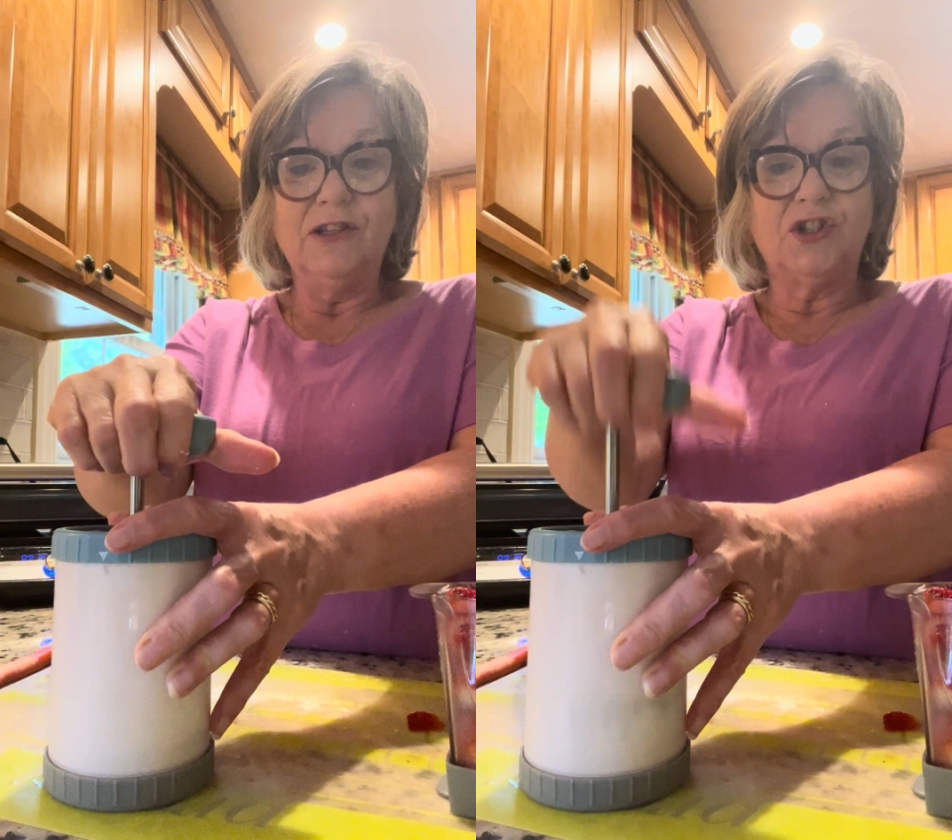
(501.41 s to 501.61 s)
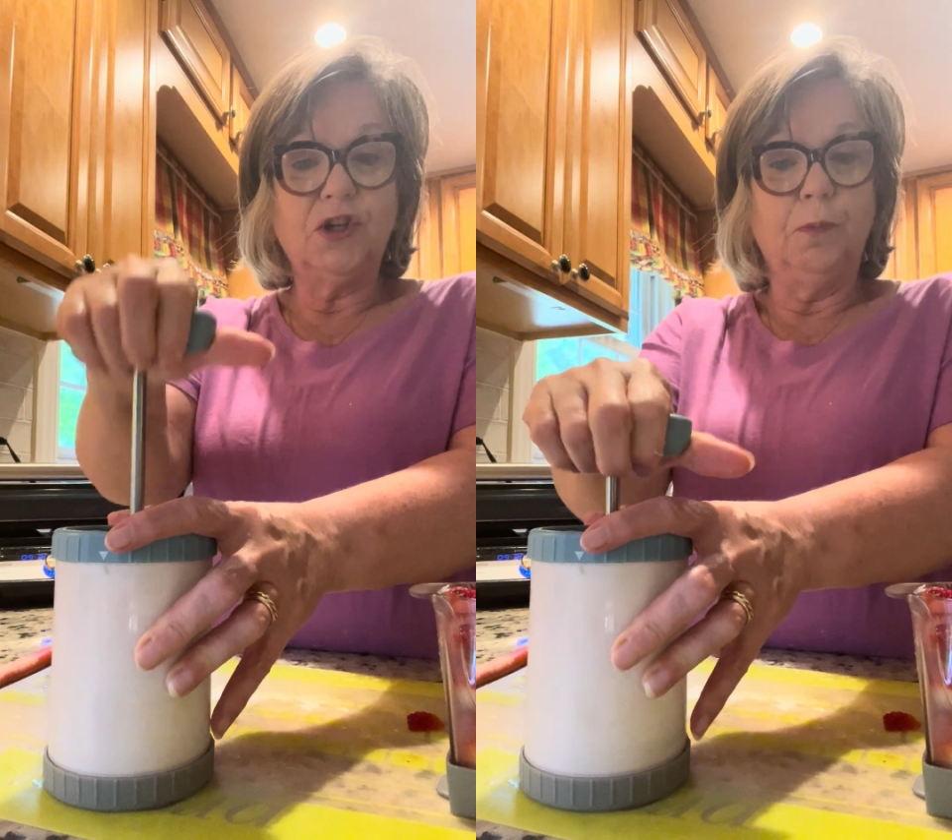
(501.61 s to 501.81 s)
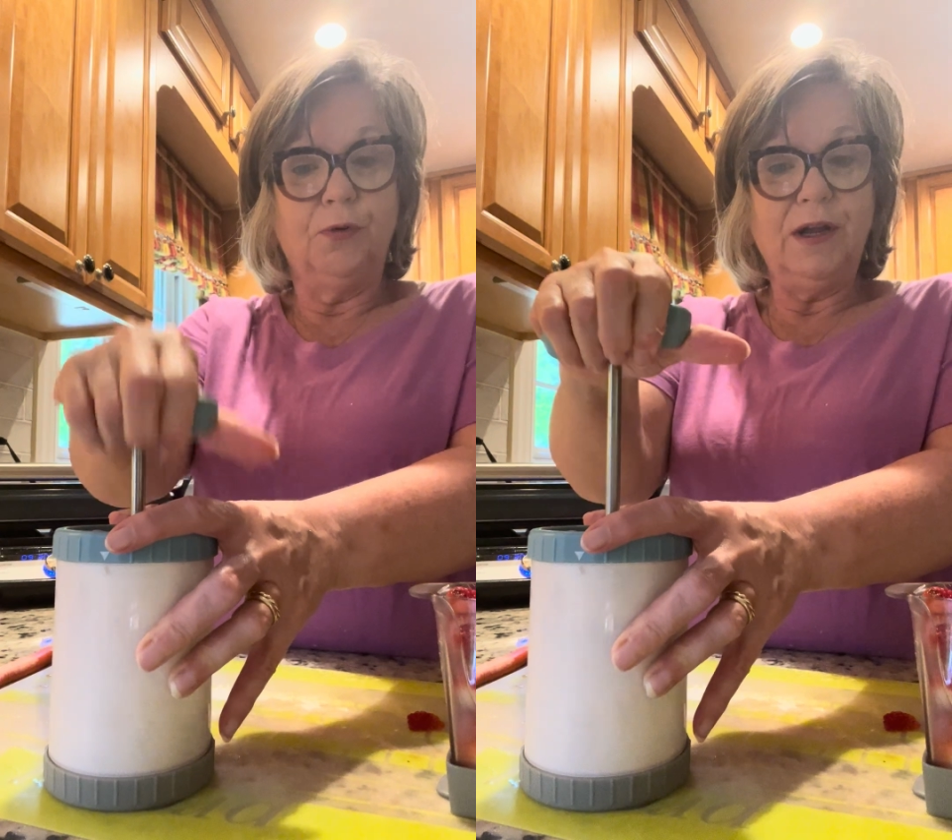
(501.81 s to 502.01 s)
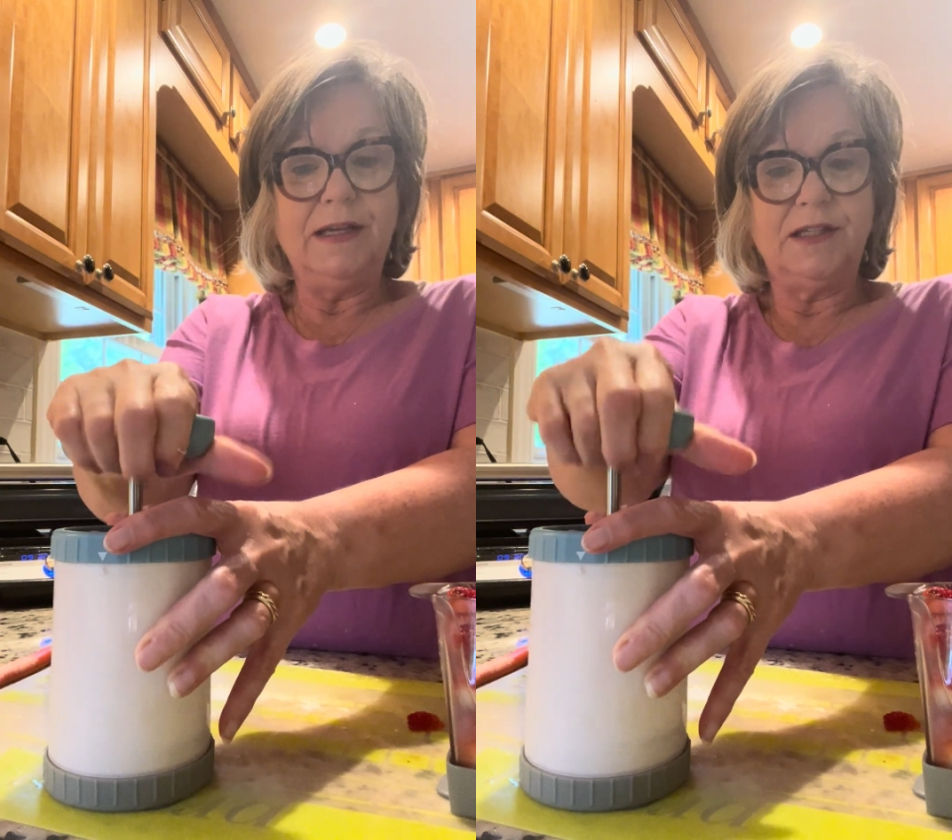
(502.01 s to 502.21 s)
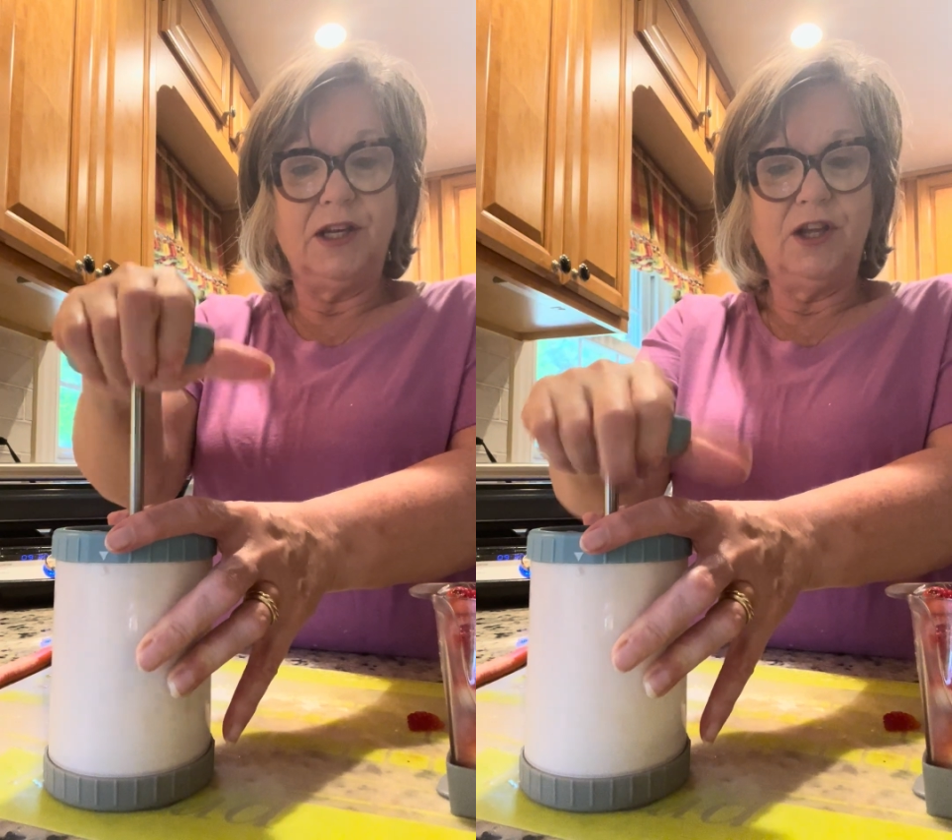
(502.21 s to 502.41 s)
Super
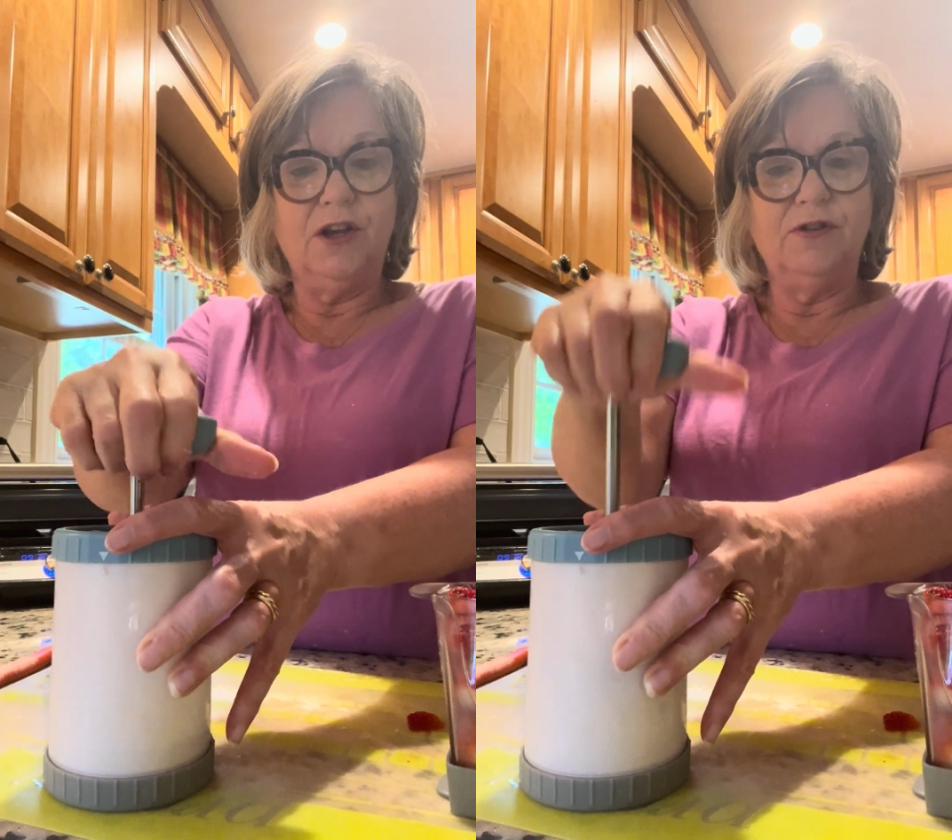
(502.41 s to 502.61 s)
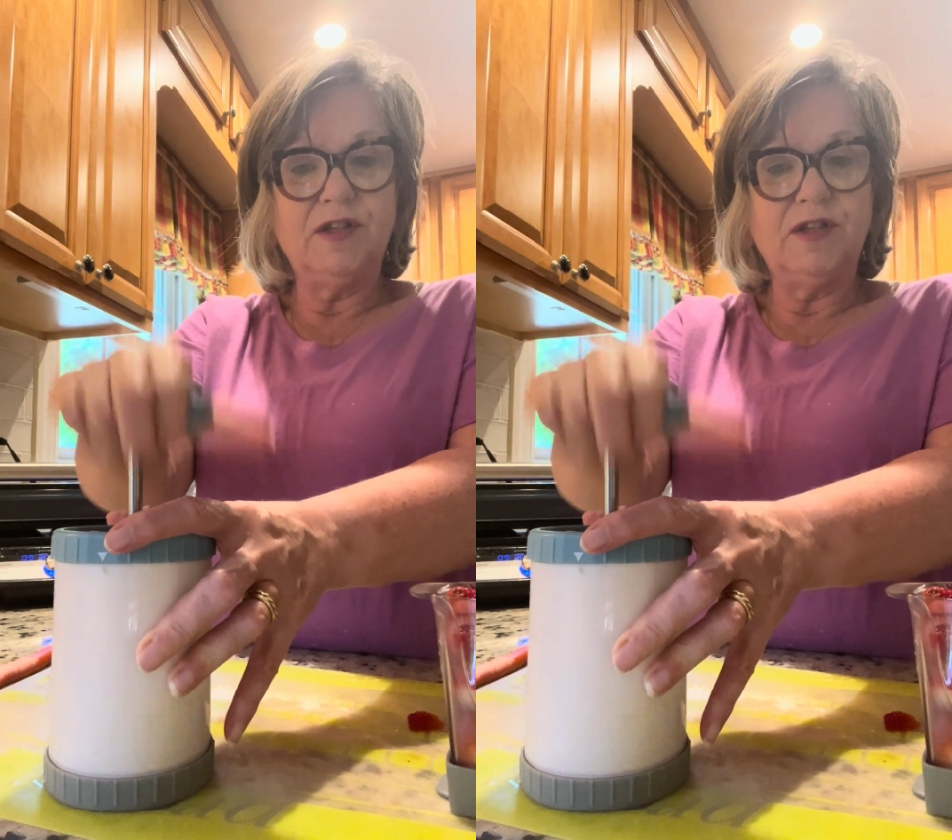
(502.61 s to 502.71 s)
easy to use.